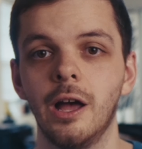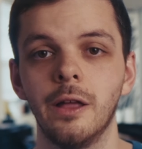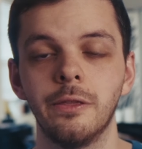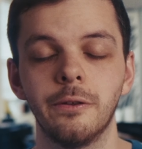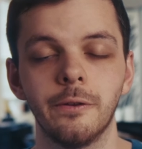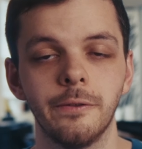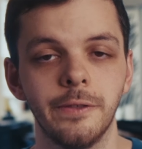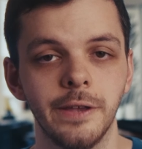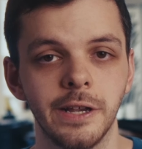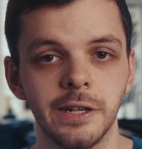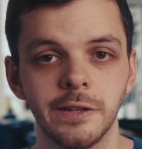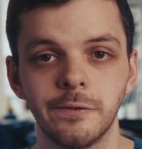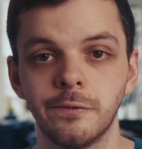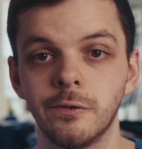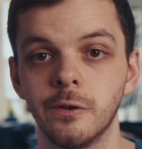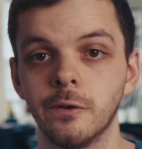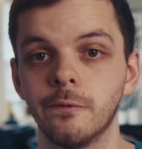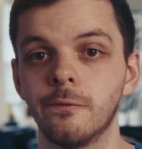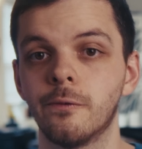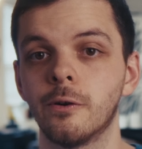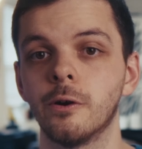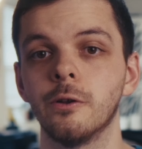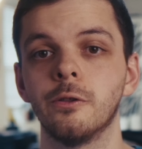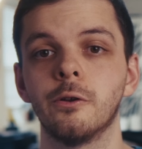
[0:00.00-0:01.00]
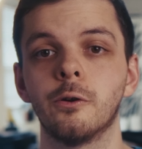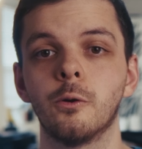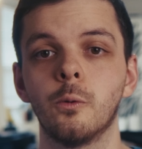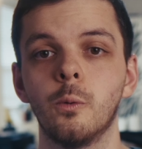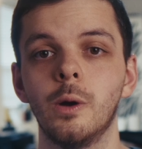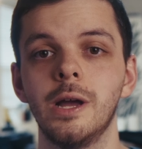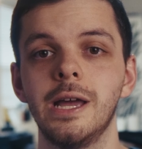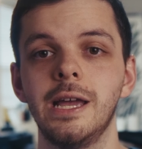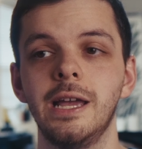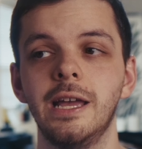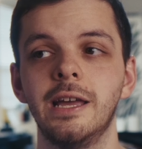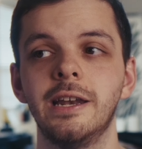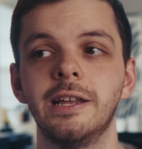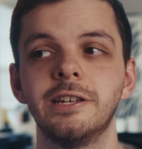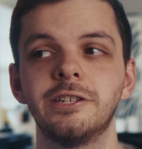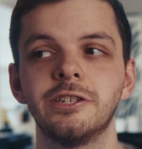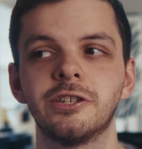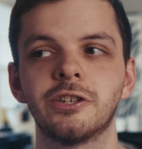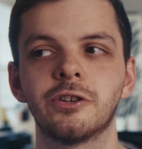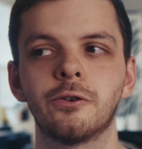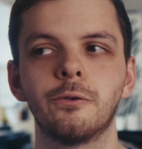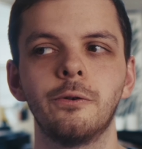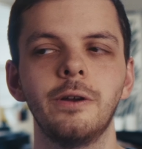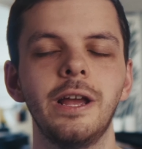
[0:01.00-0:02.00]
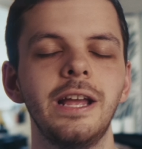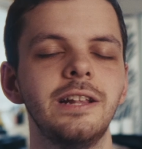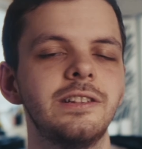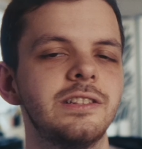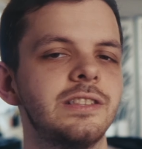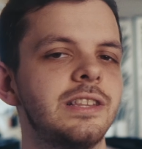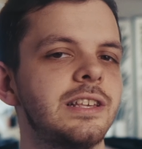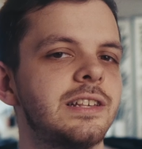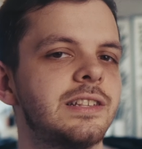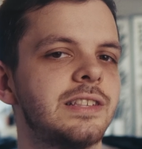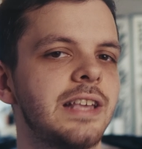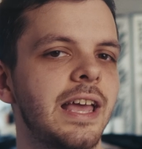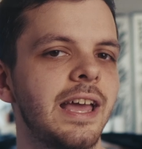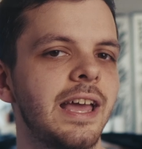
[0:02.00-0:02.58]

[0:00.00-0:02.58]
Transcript: other things feel further away, and it just creates this